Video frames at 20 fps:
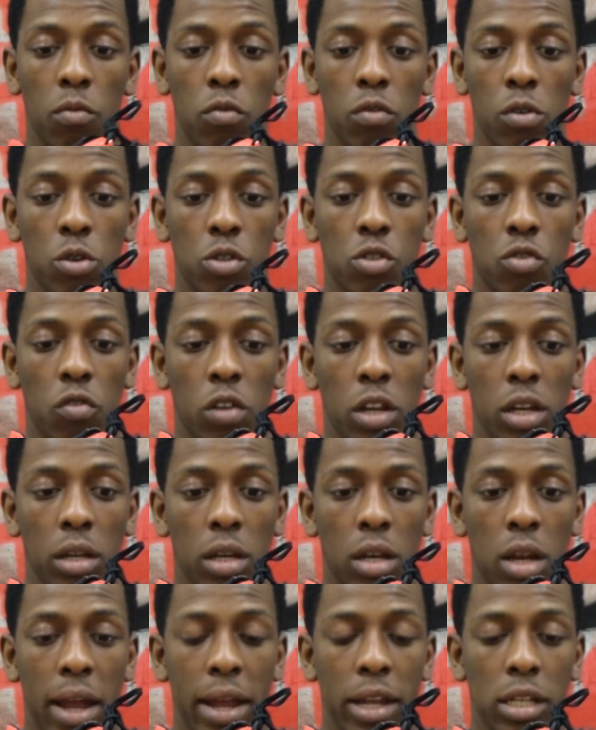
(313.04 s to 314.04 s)
Looks really
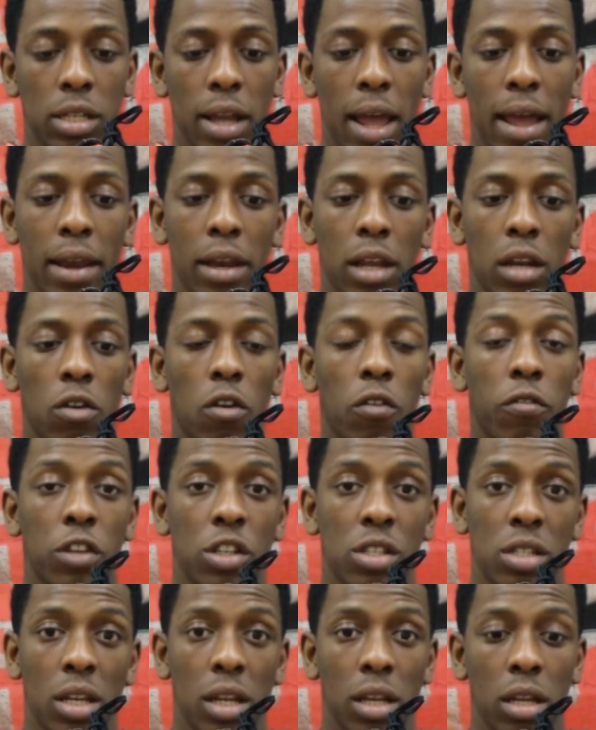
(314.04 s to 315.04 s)
nice. And then
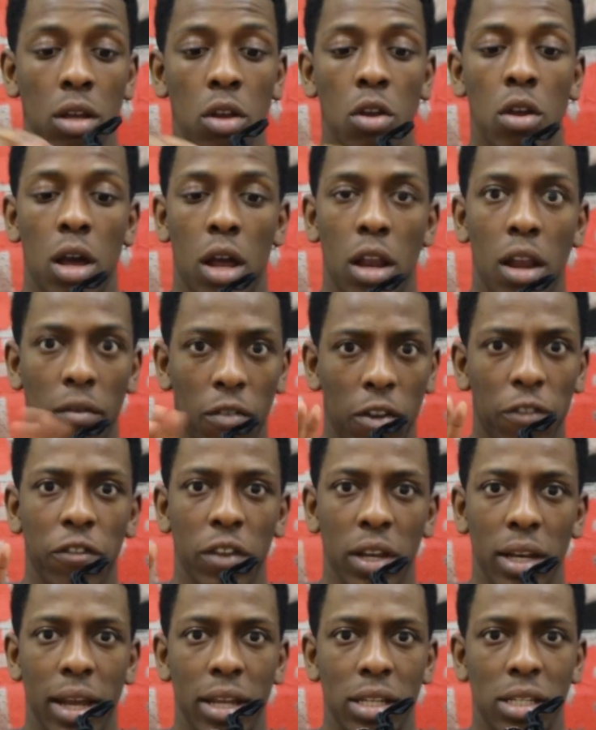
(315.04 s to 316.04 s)
obviously another
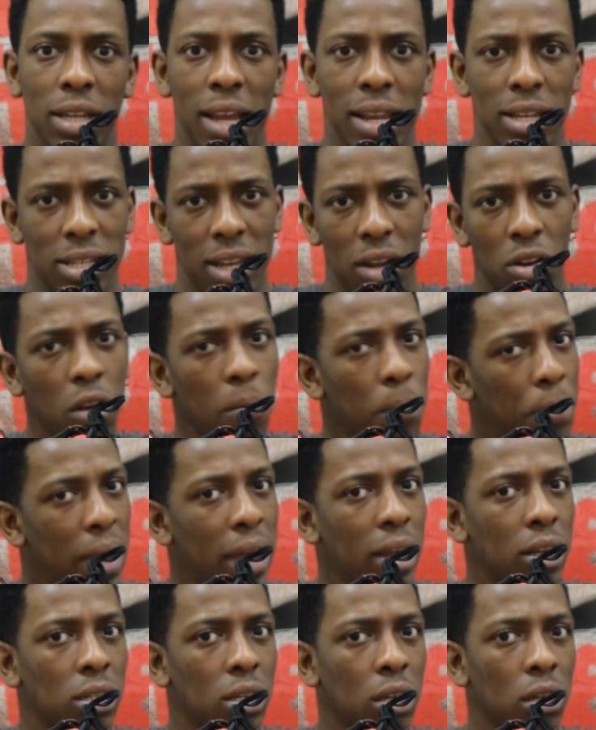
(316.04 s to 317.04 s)
thing that stands out
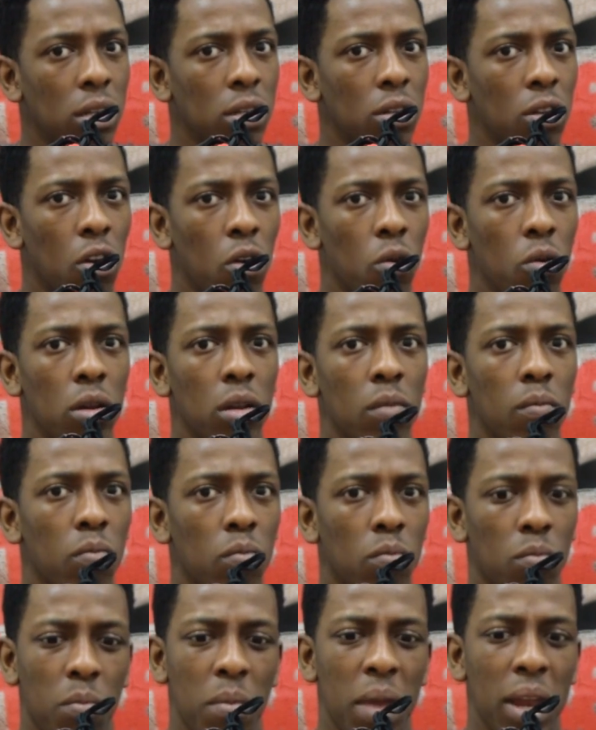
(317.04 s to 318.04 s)
compared to, you know,
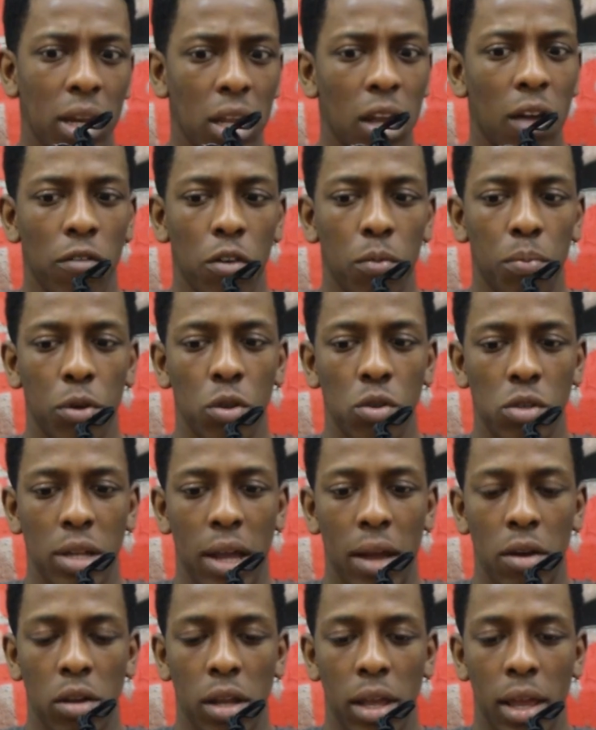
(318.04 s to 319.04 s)
many other boots
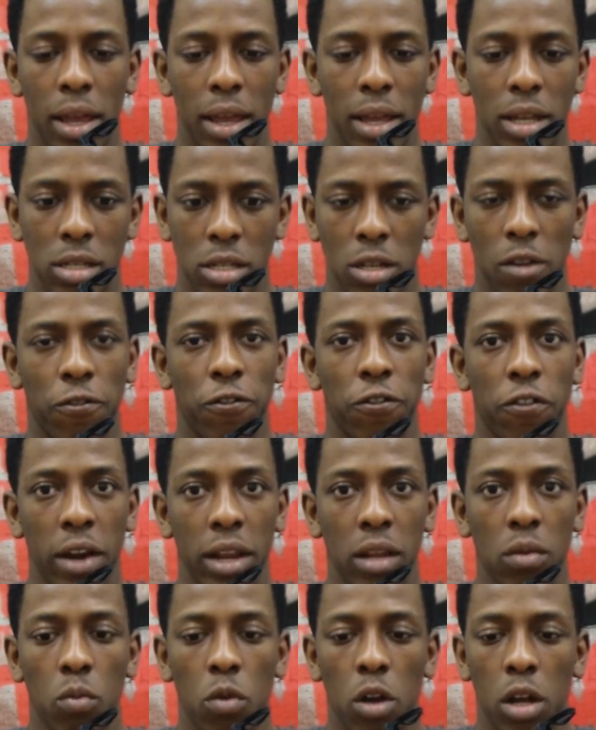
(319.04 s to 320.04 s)
out there is the
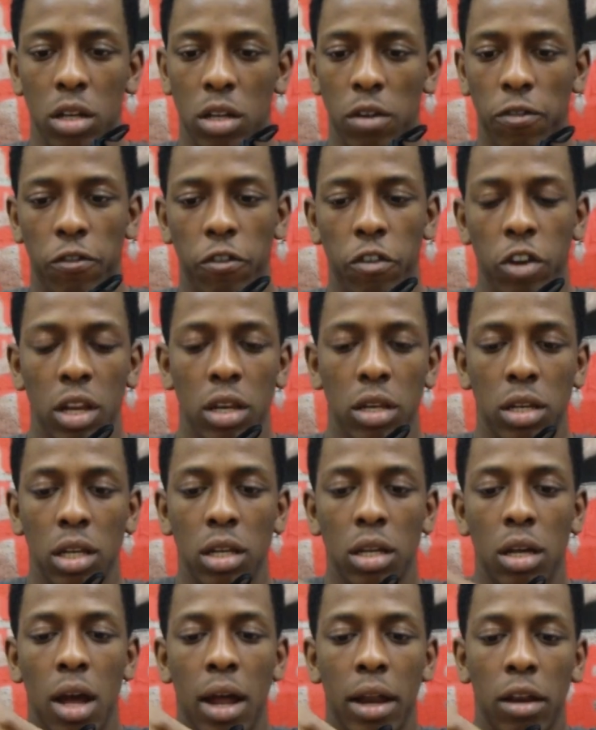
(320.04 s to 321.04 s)
framework, the 3D
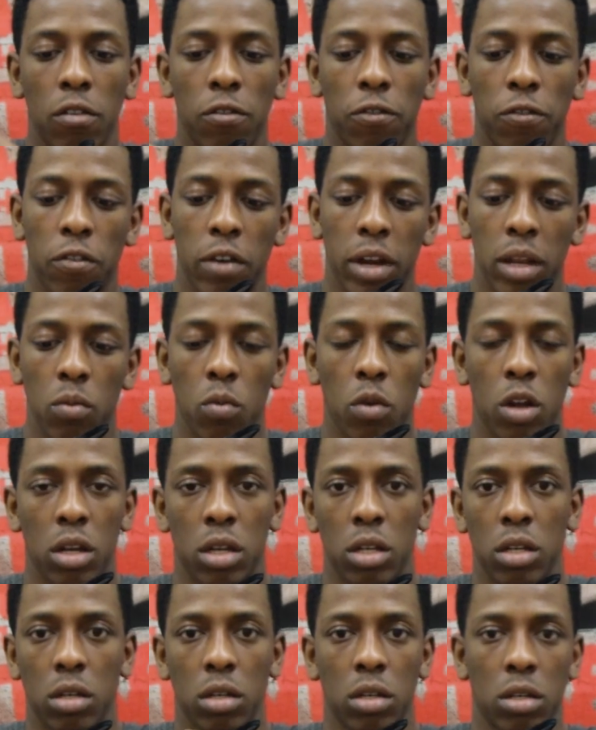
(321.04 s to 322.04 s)
kind of framework
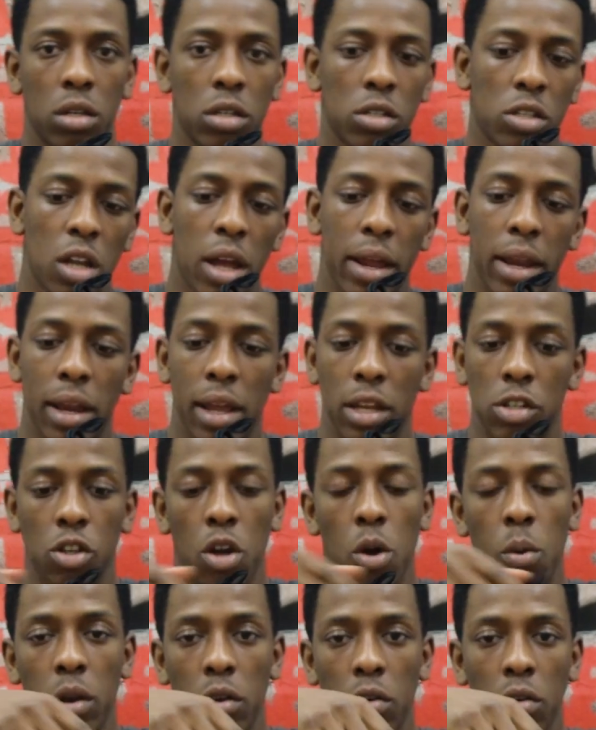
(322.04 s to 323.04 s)
design that's
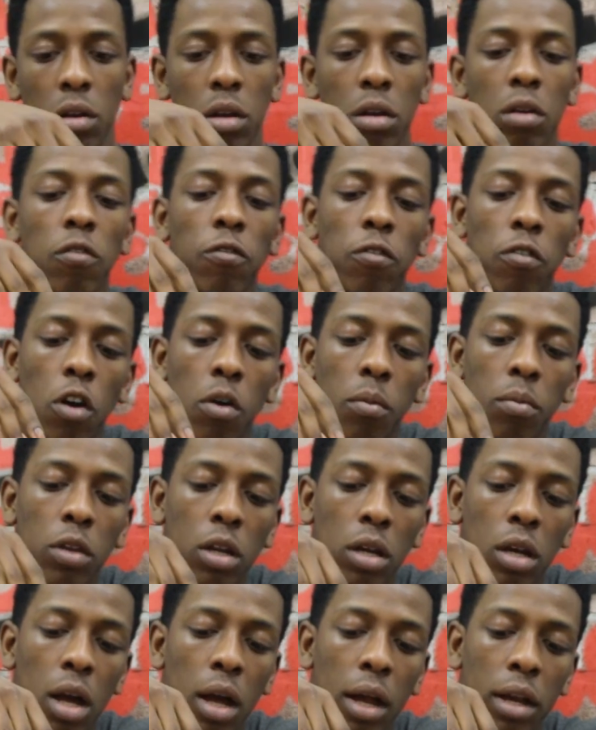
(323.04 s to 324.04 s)
going from the
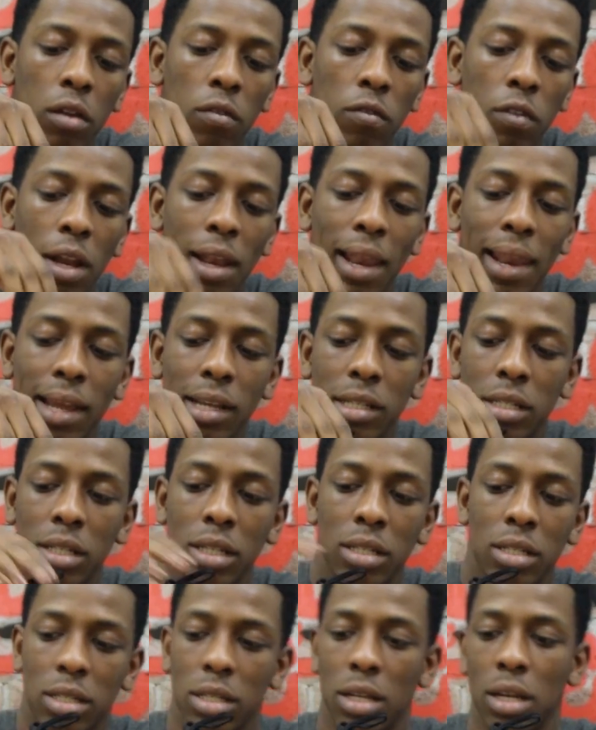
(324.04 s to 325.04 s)
kind of the
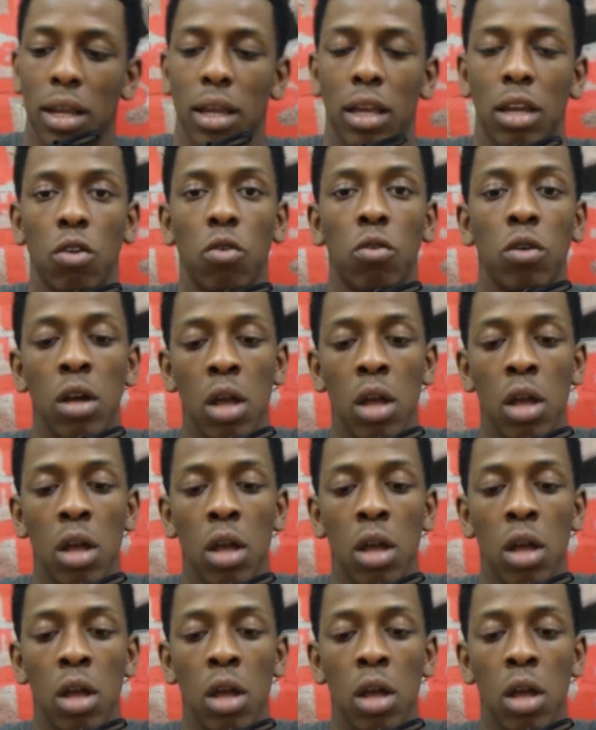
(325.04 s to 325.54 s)
laces to the heel.